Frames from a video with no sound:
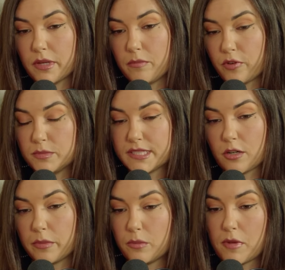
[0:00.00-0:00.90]
I'm from
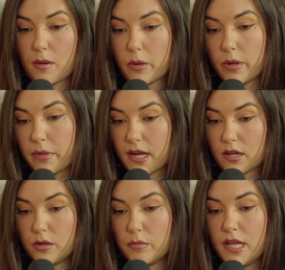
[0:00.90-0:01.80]
Sacramento. I'm on my way back
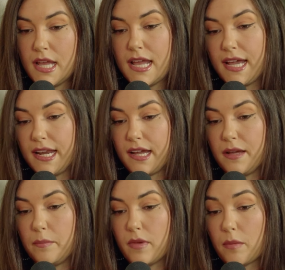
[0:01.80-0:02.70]
home and
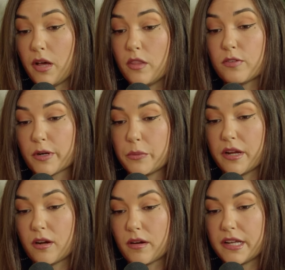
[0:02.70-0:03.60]
I'm, I'm on the freeway
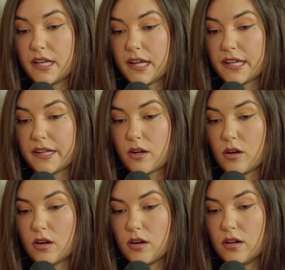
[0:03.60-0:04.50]
already and I get a
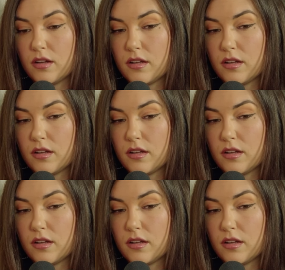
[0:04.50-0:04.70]
call